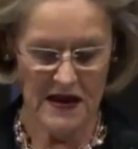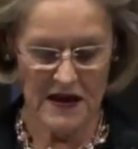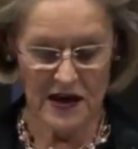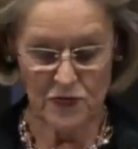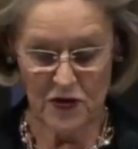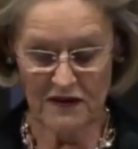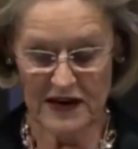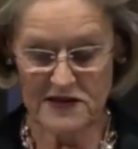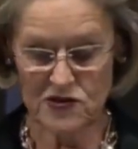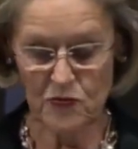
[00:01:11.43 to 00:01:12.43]
It
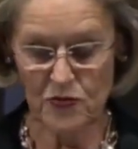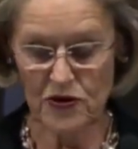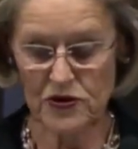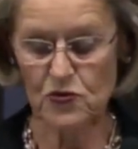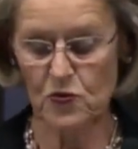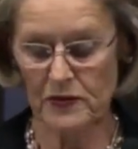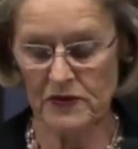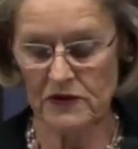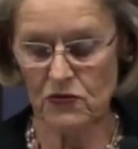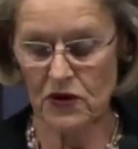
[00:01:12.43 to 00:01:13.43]
provides support to
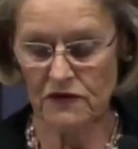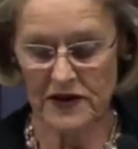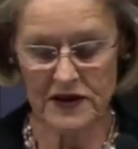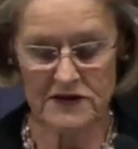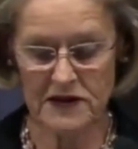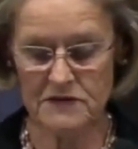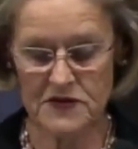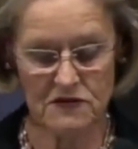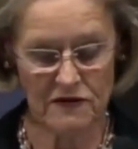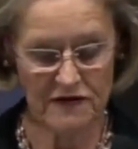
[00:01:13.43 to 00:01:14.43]
women who are
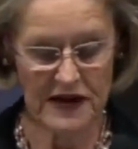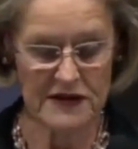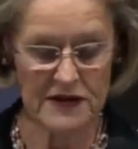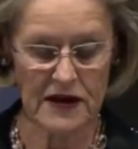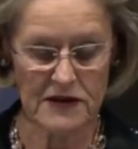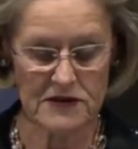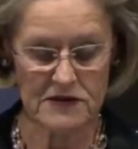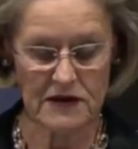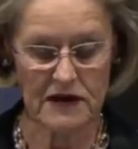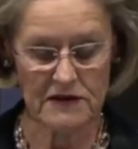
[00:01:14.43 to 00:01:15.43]
victims of
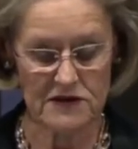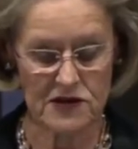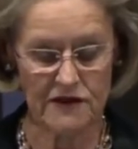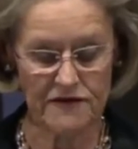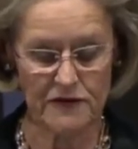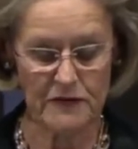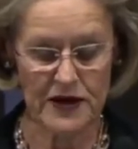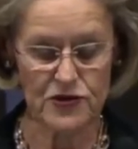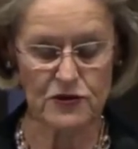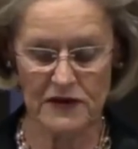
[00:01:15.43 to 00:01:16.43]
attacks and suffer
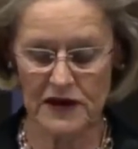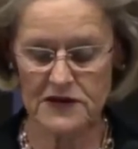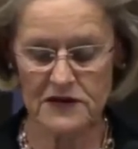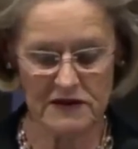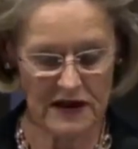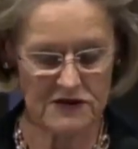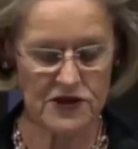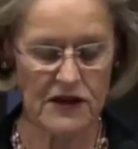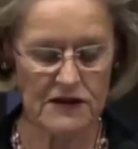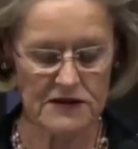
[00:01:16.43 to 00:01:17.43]
major acid
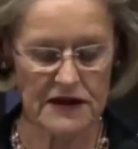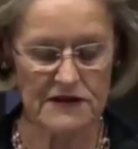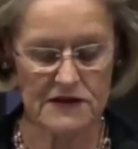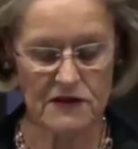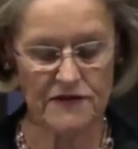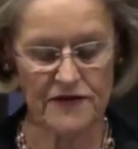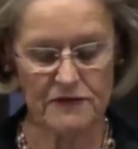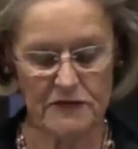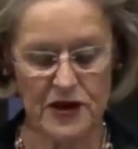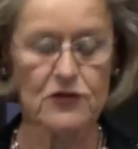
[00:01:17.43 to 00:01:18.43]
attacks and suffer
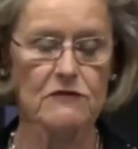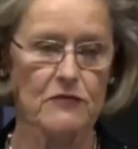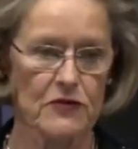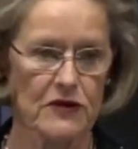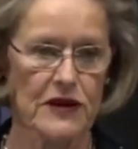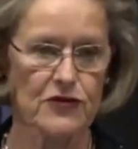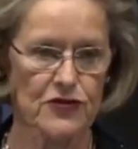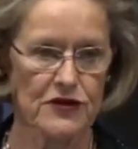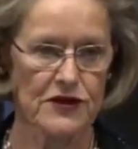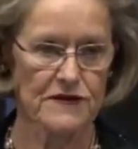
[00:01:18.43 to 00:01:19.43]
major burn
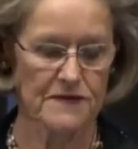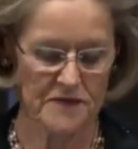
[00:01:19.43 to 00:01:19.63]
injuries.